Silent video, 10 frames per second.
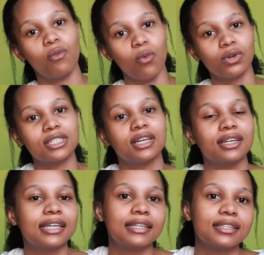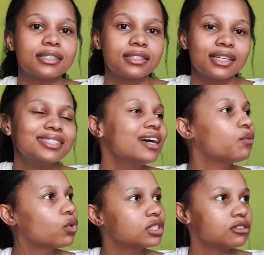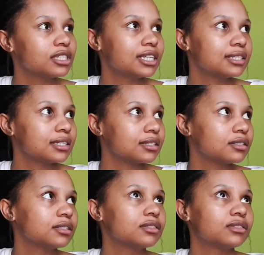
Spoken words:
water in it. Is that water retention?